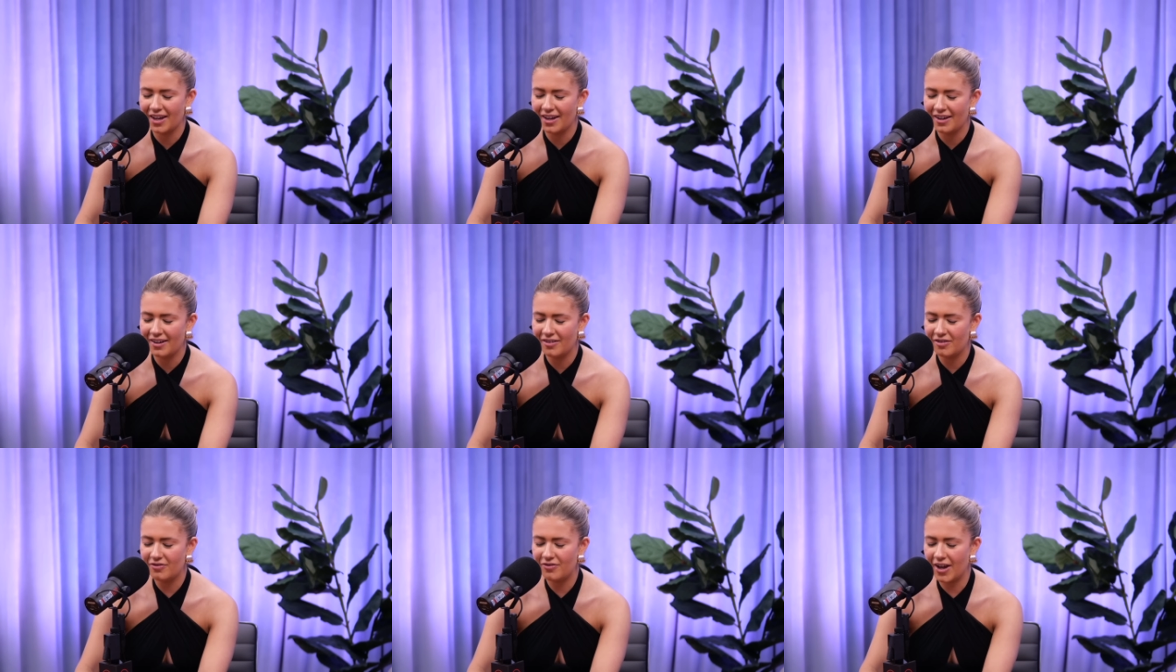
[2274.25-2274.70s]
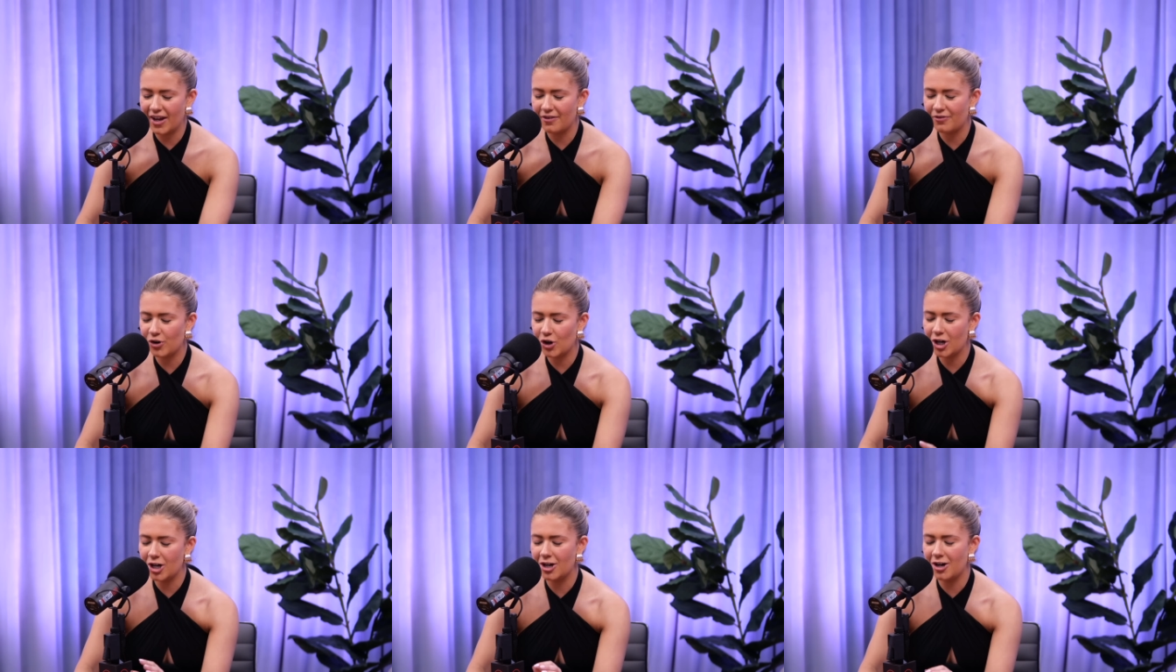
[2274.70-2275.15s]

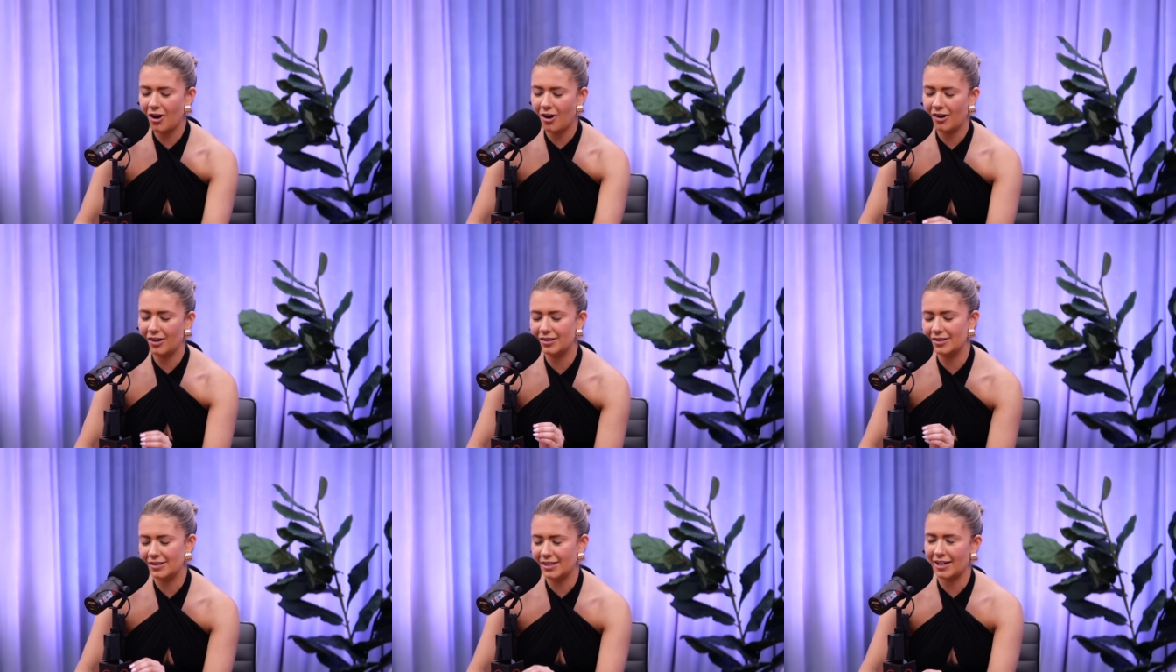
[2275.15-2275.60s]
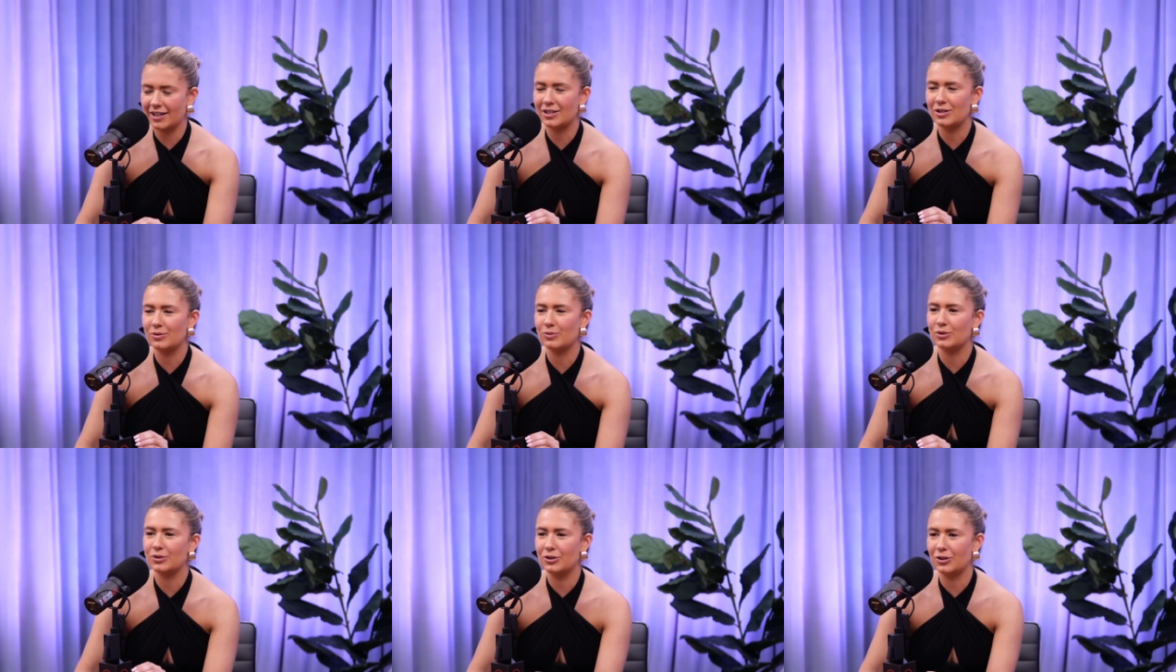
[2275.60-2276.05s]
Favorite
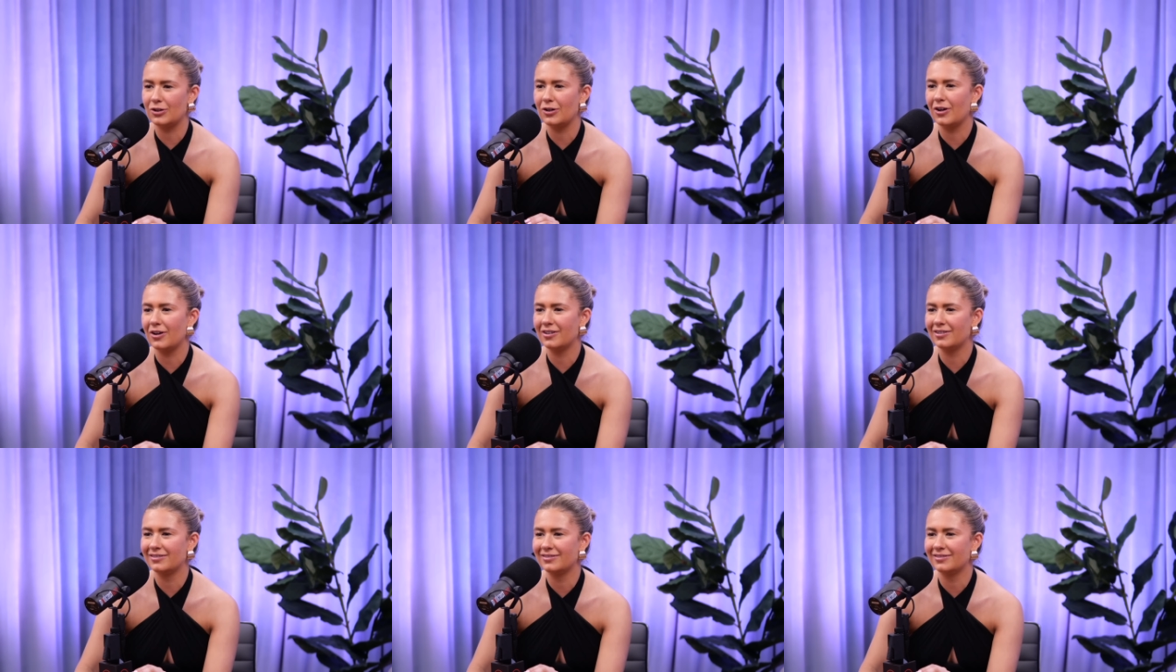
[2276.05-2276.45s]
non-sexual turn on.